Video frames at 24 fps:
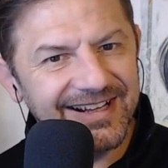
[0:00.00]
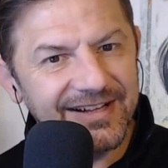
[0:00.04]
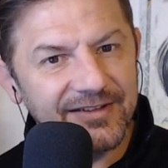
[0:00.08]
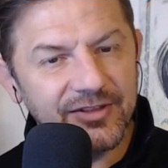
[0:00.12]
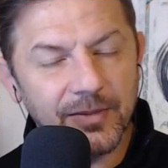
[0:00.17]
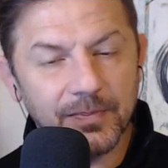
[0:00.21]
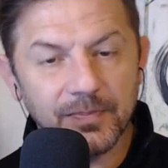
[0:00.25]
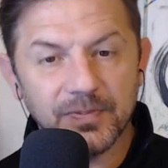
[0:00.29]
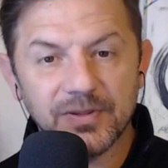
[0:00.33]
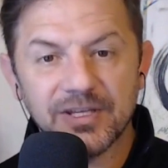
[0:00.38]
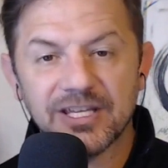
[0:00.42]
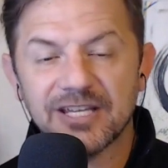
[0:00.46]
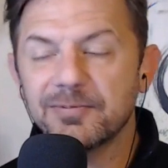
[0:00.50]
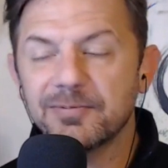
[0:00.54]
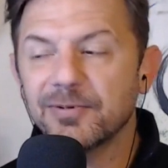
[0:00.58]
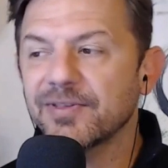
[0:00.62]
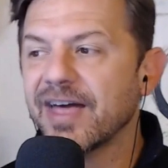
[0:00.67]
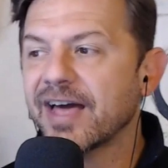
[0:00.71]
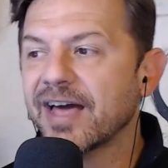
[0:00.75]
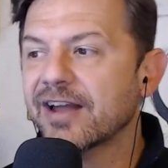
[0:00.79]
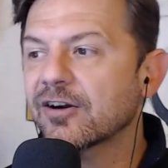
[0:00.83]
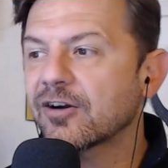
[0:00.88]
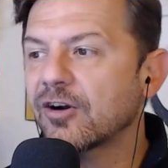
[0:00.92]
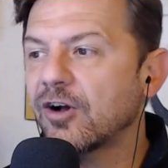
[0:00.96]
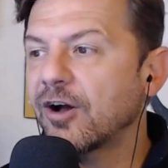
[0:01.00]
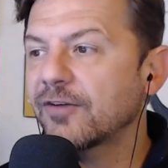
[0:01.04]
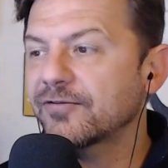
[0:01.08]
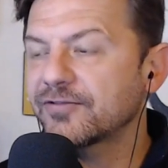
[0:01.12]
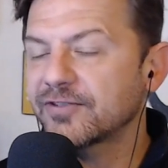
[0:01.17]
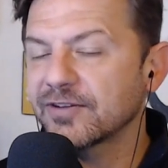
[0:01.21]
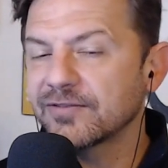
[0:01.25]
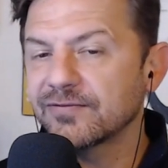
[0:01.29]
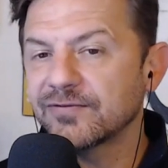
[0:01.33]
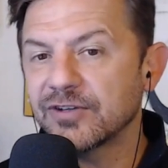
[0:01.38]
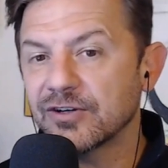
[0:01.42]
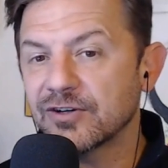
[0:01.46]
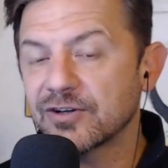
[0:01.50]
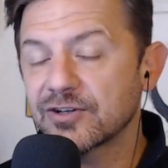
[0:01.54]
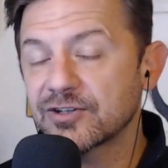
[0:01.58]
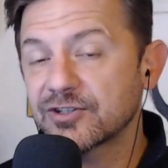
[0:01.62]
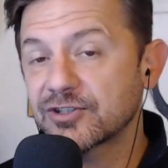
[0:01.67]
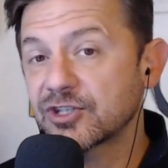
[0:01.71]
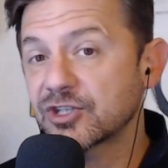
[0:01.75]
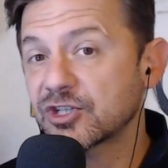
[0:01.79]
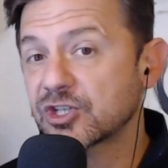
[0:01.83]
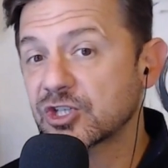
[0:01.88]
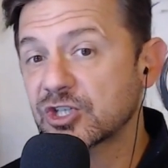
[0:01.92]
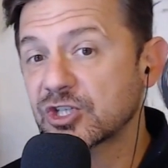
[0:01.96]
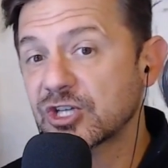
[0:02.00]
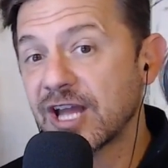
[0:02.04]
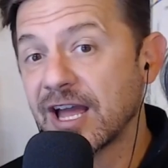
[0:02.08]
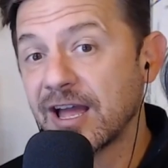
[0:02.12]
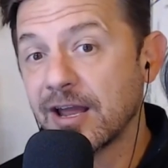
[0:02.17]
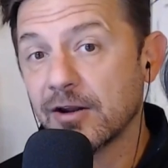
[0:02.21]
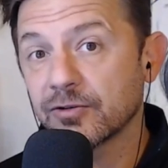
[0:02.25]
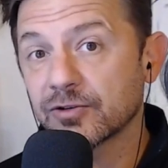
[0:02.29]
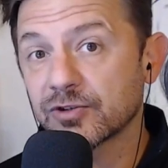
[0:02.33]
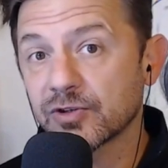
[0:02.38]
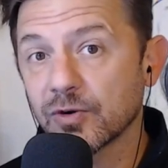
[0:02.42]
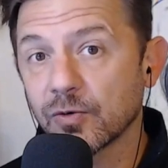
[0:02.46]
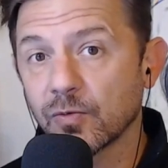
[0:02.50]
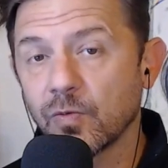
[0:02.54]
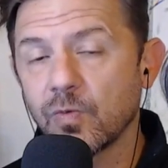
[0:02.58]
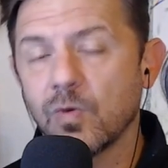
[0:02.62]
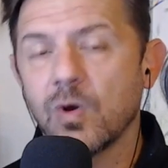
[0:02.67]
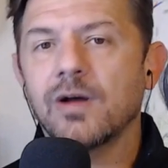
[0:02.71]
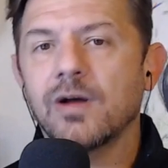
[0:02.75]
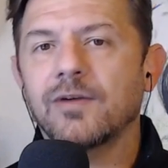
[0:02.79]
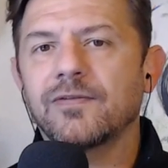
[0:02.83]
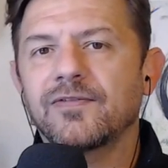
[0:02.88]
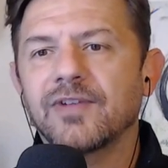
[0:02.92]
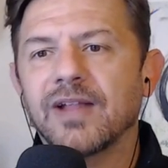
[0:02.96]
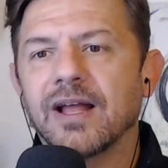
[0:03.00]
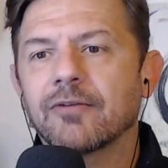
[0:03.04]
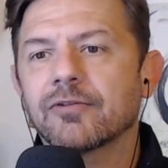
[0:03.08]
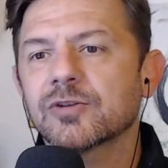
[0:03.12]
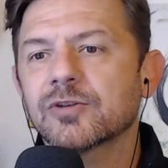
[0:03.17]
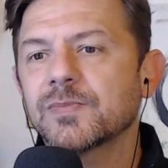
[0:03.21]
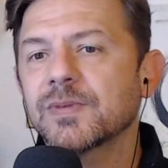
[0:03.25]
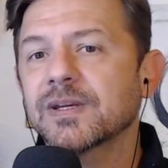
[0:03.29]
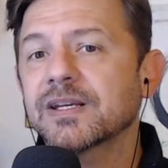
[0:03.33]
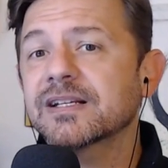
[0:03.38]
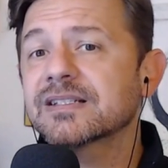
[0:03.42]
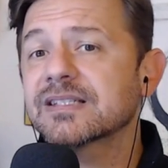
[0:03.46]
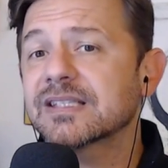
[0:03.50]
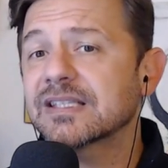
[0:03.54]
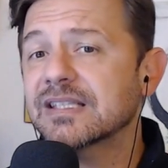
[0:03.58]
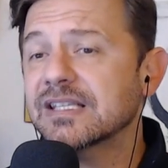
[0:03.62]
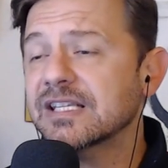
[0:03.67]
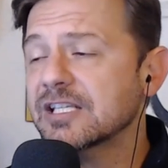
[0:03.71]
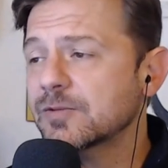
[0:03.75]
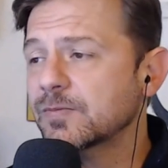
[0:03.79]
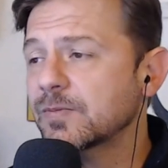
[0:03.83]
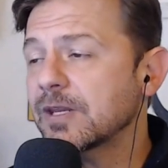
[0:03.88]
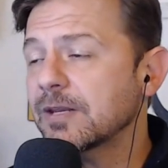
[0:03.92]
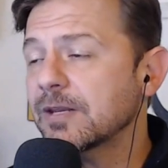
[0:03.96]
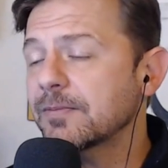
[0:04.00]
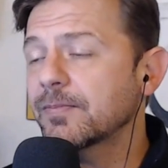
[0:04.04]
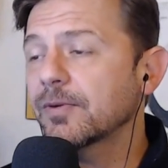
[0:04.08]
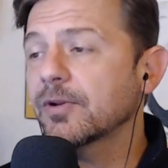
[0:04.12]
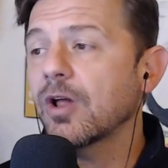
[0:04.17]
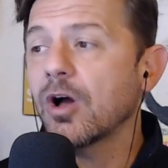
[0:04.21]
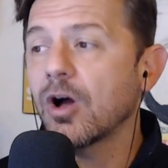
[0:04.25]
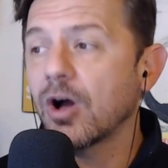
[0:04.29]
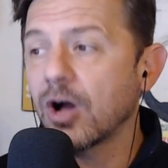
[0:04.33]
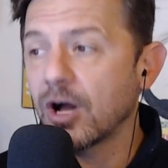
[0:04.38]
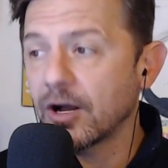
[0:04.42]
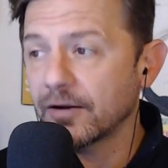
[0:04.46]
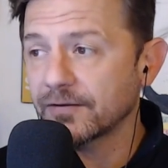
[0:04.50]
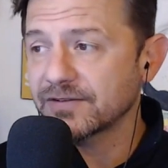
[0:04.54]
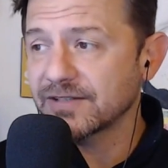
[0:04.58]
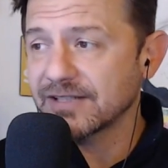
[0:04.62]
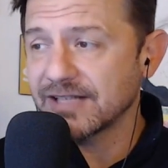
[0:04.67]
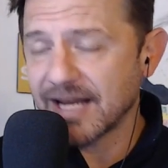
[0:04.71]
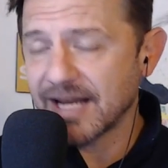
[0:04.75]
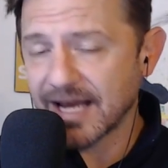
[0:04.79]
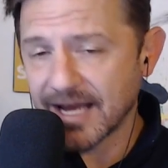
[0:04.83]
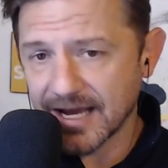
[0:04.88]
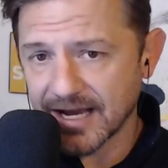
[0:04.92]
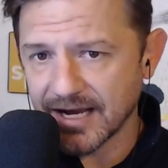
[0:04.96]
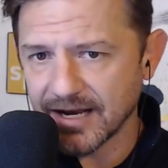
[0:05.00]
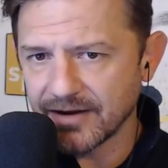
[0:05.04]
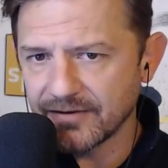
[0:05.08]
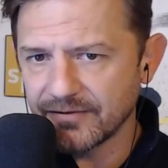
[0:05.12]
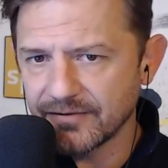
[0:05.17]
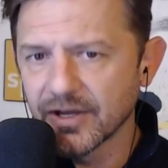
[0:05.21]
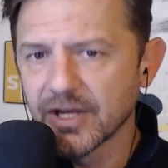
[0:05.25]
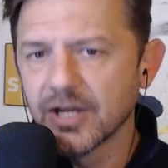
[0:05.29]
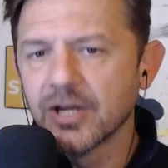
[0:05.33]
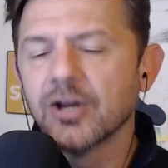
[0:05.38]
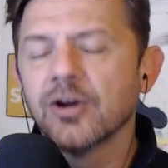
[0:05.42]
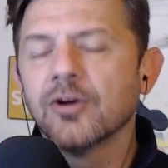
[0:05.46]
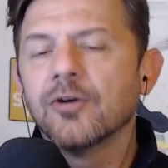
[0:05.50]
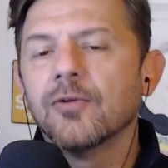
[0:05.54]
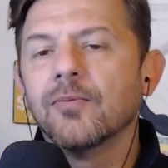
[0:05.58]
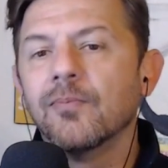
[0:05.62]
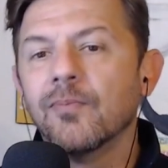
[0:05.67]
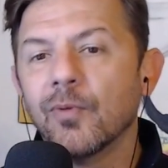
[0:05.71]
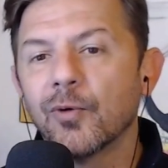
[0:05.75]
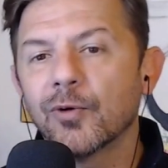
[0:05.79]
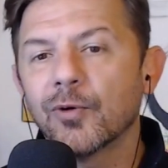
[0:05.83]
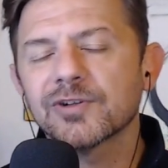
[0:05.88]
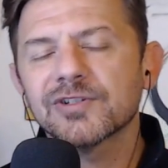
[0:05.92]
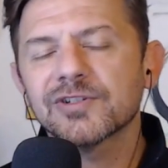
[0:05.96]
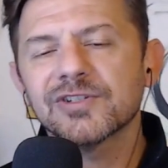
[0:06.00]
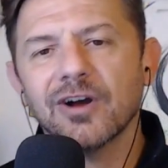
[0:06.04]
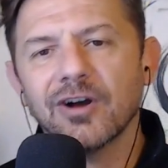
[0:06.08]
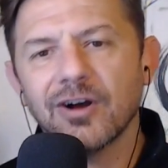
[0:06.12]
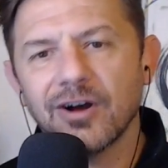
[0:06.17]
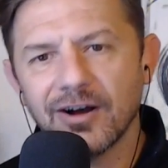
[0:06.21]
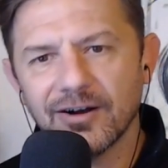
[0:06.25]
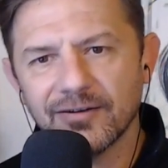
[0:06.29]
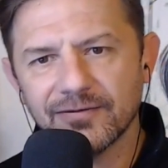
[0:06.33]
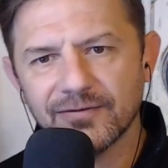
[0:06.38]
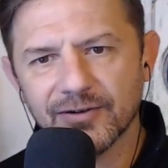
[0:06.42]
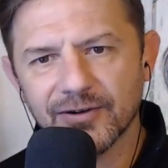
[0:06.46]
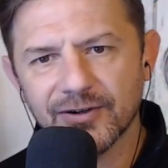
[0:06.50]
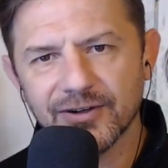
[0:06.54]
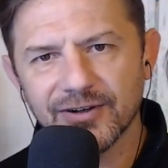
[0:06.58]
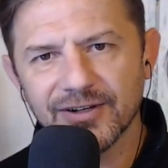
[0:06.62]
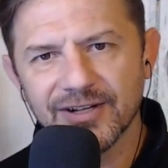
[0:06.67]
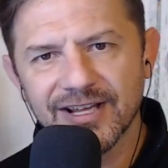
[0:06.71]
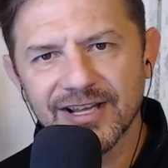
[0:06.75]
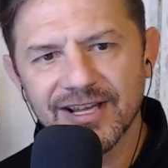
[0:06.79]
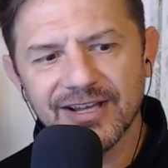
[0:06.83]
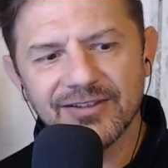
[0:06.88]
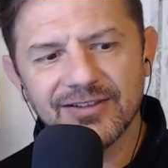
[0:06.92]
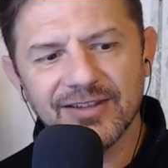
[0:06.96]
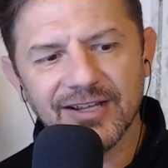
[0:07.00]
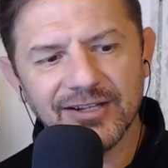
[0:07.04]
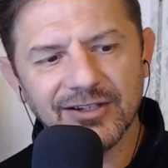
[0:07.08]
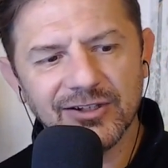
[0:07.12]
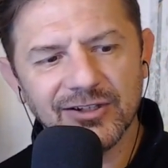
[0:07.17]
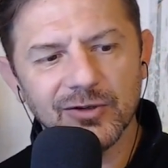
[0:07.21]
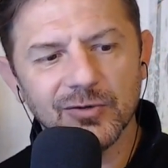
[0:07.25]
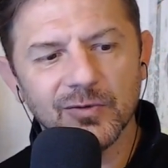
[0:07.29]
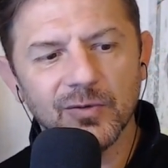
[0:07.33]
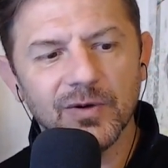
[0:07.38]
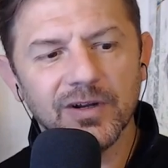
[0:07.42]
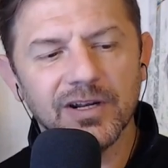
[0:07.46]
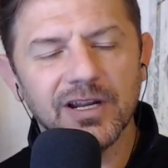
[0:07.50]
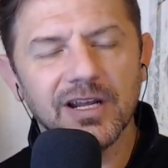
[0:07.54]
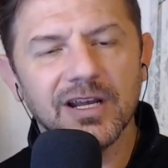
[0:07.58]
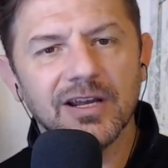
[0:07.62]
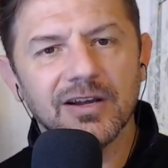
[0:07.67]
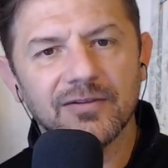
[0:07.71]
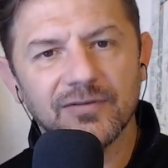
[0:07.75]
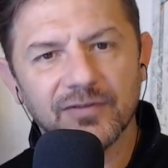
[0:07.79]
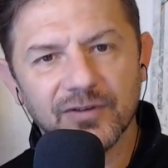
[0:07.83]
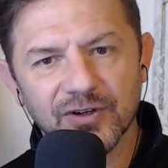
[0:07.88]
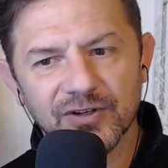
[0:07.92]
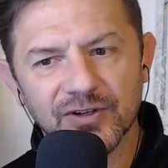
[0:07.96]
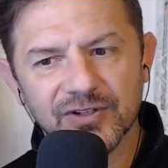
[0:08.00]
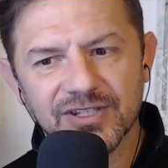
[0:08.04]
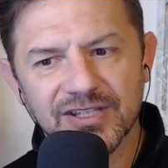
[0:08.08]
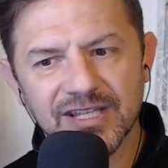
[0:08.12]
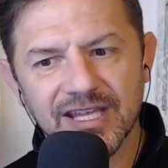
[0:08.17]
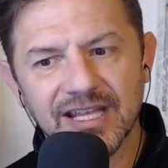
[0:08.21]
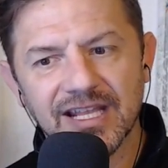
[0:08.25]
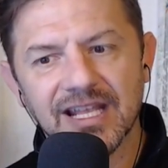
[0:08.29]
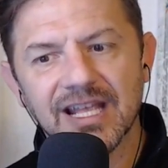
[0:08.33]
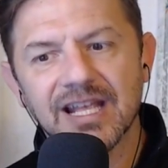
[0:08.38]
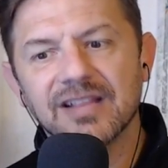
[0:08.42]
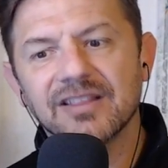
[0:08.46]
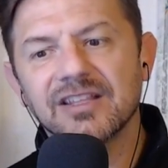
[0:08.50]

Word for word: the people that are often viewed as just shadows or wallflowers because these people often have more to offer than you would first think.